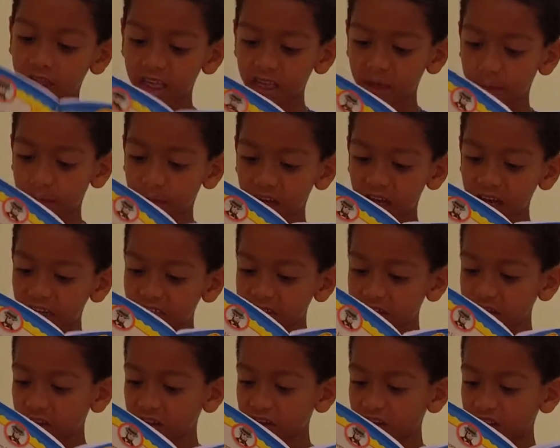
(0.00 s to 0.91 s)
He passed
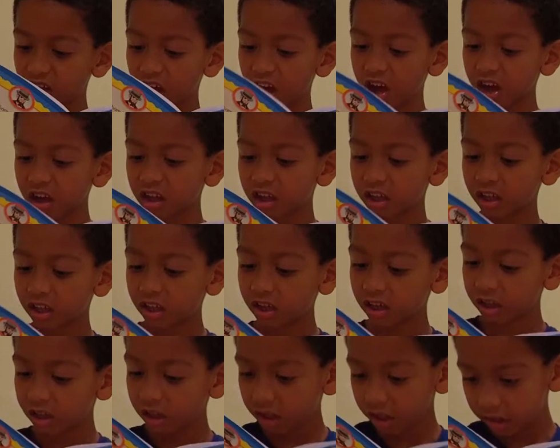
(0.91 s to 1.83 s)
the law
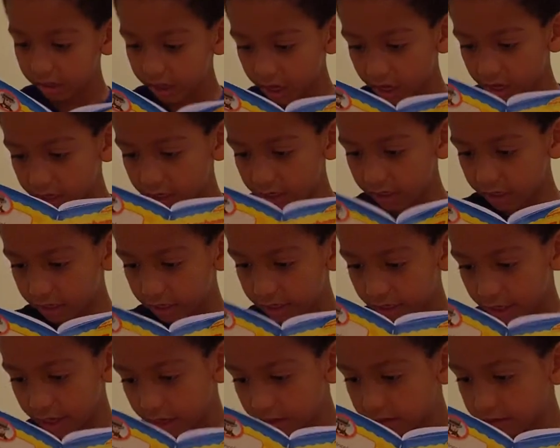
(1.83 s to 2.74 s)
that
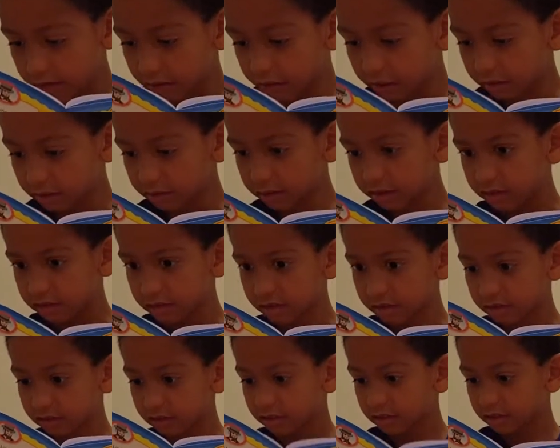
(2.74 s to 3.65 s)
ended
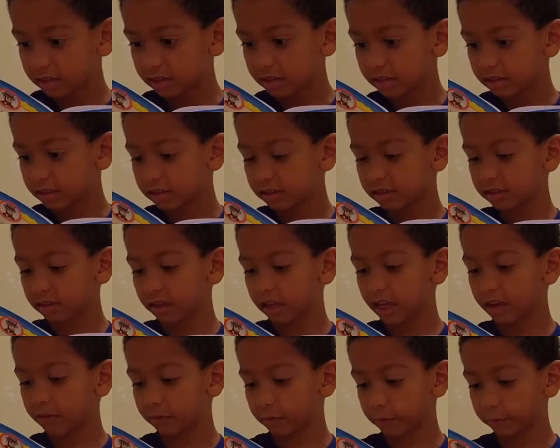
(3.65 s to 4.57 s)

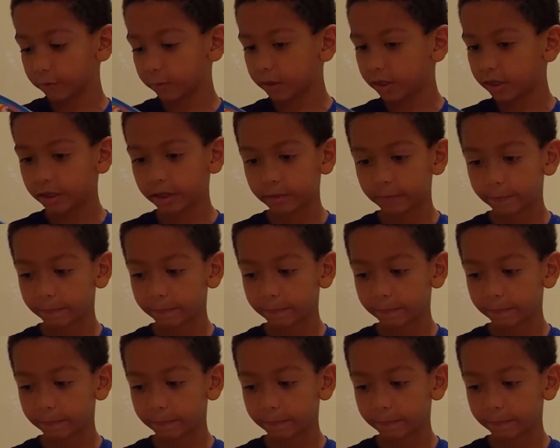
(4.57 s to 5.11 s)
slavery.